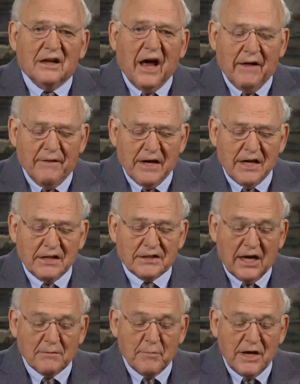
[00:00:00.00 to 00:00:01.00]
And he
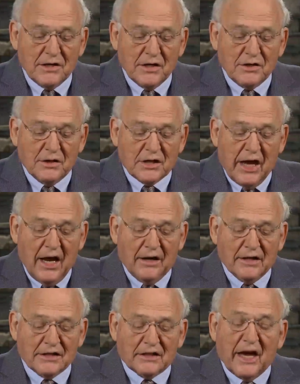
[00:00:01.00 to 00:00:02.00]
said, be
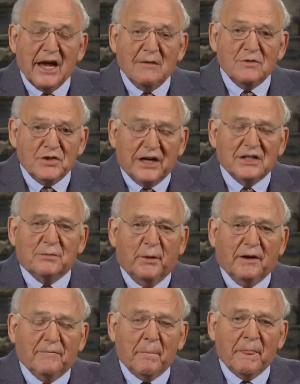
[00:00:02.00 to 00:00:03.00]
in the same
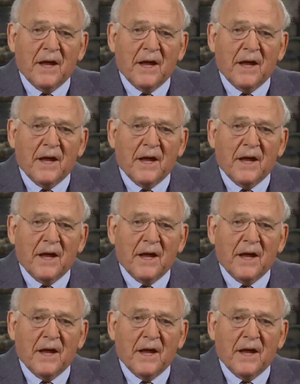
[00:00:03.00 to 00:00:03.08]
judgment.